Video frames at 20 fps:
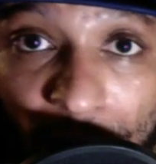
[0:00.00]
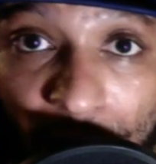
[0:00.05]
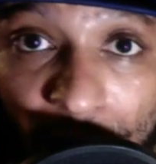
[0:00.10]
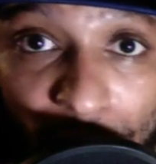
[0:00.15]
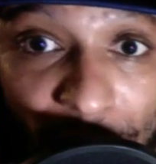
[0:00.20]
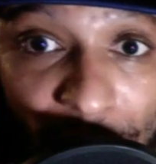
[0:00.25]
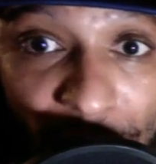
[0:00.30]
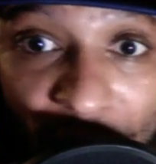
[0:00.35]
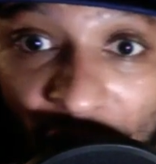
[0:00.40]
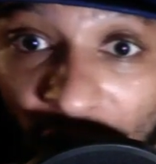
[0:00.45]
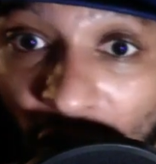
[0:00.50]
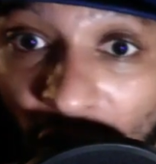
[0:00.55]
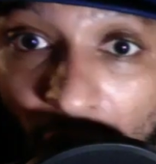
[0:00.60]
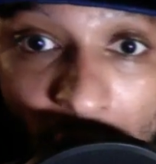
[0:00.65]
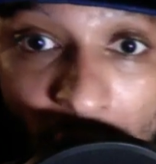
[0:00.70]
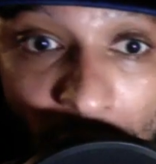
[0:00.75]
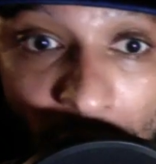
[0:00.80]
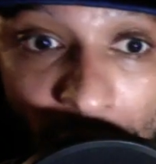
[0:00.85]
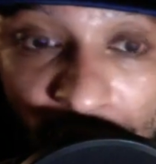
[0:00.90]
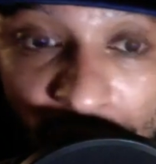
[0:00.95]
Playoff
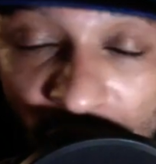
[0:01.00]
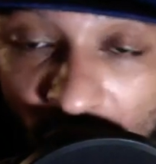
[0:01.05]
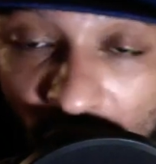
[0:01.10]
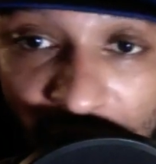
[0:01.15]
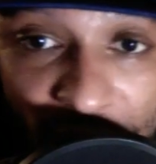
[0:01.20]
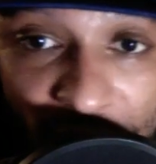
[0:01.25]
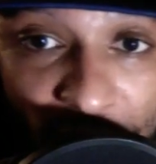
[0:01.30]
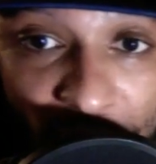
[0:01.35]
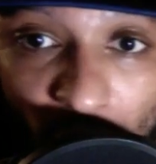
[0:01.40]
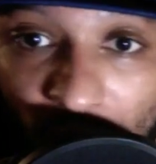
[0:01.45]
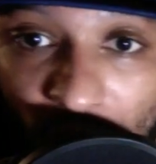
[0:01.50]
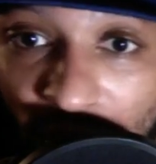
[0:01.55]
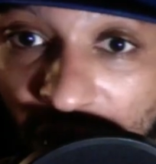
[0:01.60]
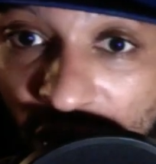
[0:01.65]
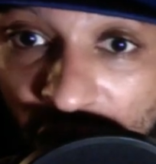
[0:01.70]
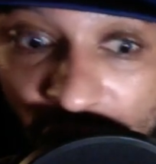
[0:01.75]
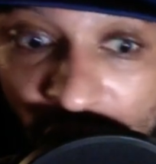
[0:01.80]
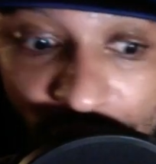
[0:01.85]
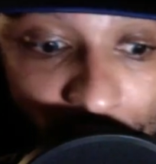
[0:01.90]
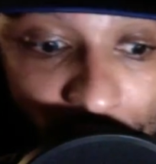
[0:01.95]
car. He's already got a win
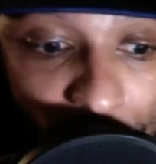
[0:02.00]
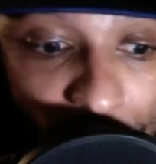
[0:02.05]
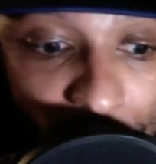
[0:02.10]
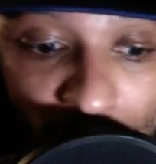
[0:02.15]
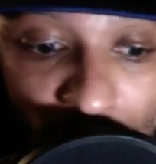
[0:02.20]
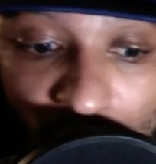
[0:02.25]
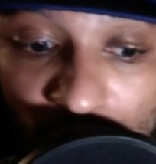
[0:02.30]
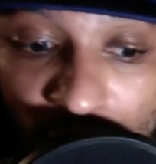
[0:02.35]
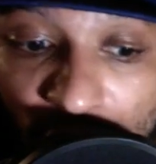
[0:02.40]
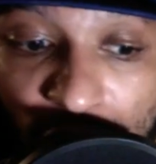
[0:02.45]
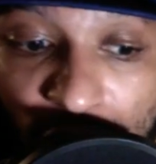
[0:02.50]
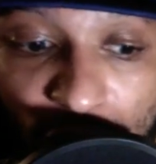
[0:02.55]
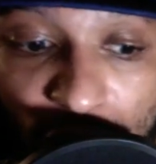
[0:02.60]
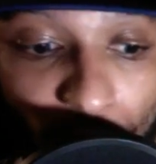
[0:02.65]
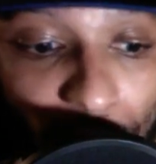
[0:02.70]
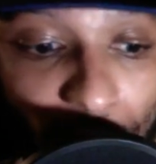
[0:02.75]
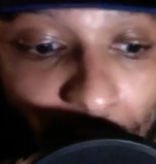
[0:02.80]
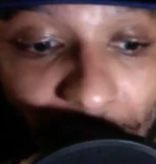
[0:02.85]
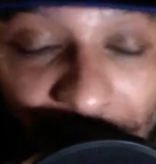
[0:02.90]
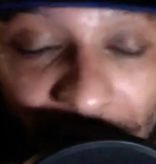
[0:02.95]
this year. So
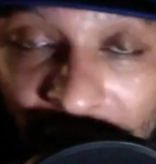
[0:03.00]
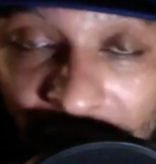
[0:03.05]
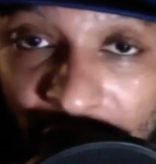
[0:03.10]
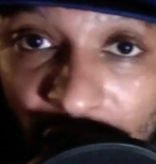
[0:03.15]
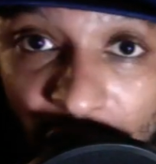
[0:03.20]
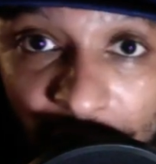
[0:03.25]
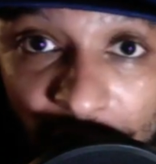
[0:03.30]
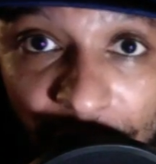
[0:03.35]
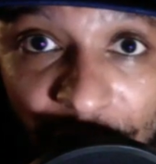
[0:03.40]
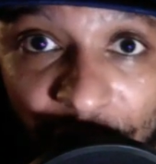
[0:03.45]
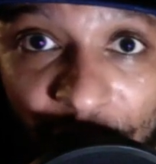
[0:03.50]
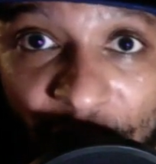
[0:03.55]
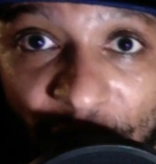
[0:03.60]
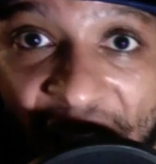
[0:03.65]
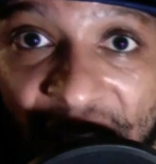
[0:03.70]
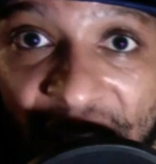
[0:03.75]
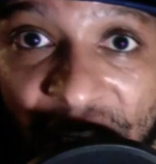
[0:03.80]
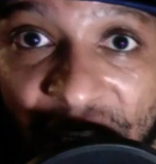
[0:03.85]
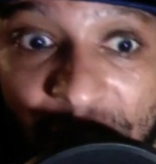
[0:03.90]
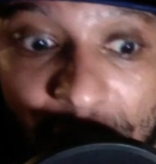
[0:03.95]
Blaney should be
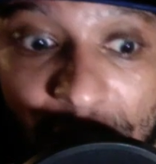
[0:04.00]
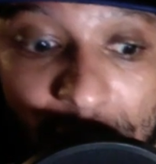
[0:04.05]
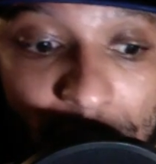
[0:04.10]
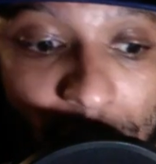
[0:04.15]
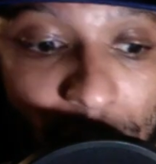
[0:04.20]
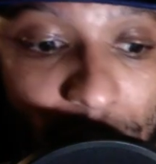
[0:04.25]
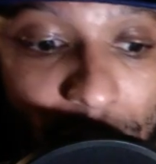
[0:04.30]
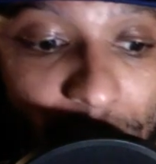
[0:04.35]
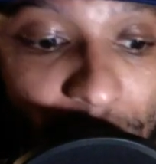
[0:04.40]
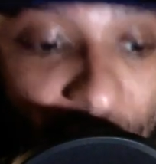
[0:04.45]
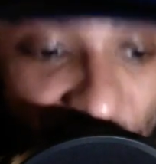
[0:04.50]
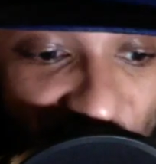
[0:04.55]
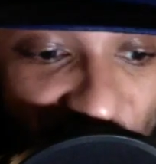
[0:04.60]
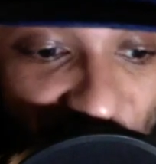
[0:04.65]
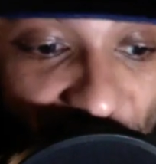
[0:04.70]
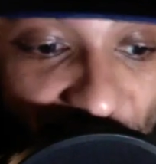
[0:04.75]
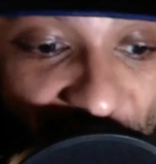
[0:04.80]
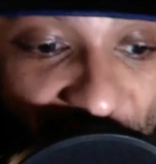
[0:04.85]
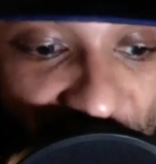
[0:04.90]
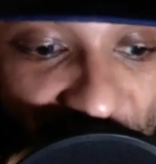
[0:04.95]
fast
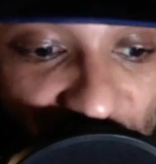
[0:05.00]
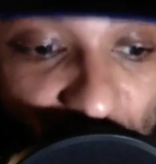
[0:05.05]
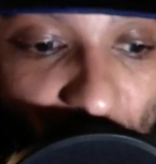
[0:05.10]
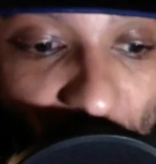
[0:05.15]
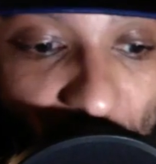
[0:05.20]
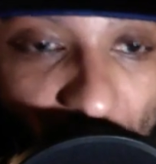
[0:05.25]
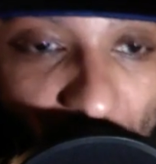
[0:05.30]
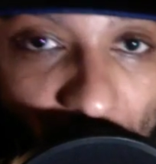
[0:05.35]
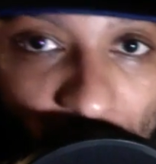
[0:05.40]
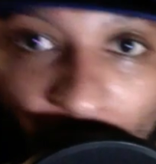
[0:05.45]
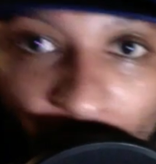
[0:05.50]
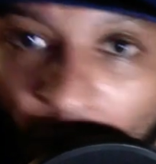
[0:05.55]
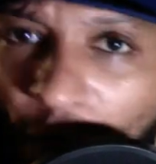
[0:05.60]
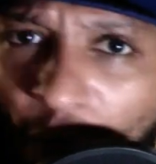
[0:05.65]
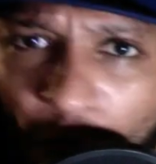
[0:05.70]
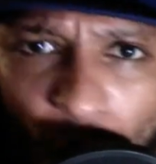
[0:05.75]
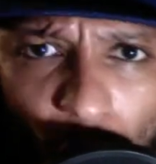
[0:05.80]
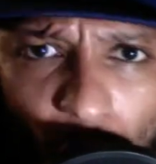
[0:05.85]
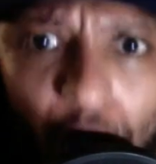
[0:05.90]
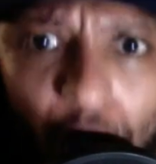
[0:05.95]
here as well,
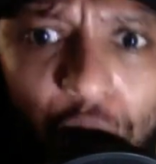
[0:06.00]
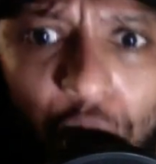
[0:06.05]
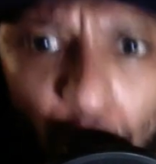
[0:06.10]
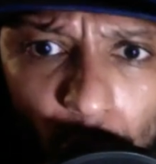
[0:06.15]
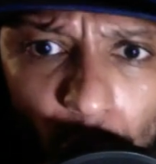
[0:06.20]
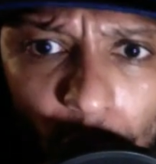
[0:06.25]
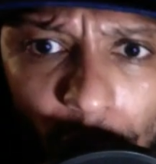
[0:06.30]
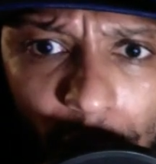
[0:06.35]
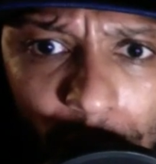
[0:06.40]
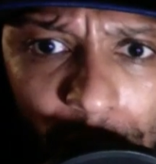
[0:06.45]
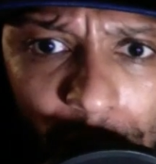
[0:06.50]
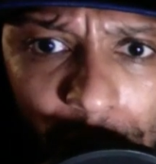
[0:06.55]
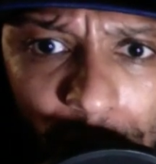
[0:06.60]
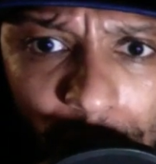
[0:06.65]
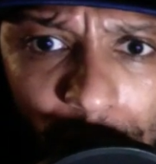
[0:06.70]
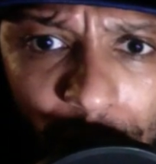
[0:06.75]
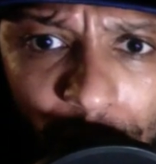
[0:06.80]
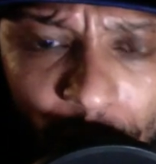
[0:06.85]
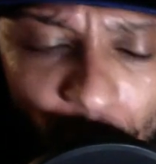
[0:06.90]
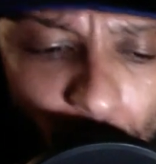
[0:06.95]
for sure.
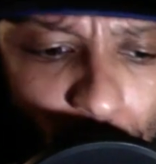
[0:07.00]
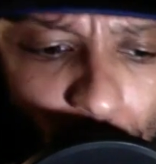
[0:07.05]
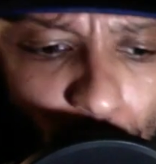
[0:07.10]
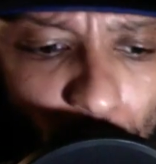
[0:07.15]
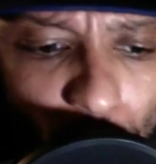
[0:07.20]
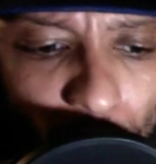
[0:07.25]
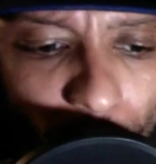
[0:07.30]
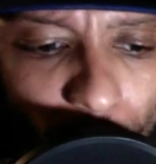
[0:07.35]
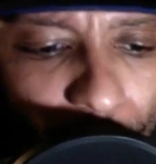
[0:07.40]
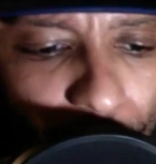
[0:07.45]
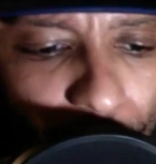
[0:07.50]
For sure.